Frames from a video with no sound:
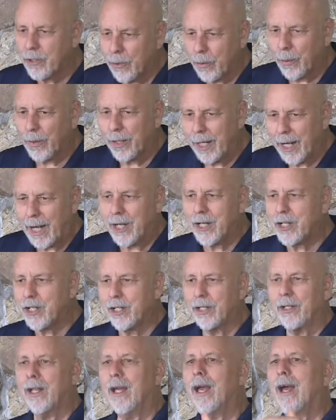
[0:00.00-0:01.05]

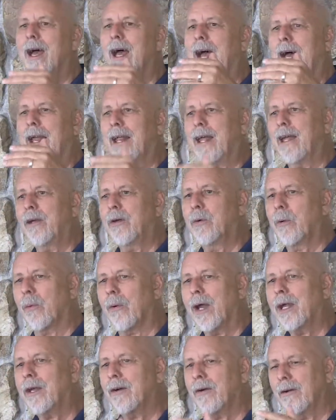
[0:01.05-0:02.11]
creation at a
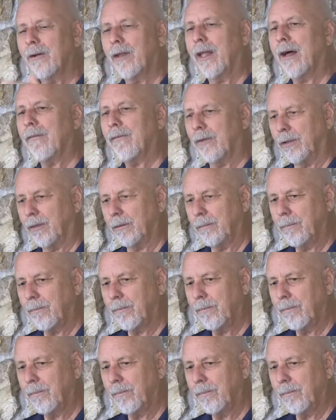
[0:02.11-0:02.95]
greater level?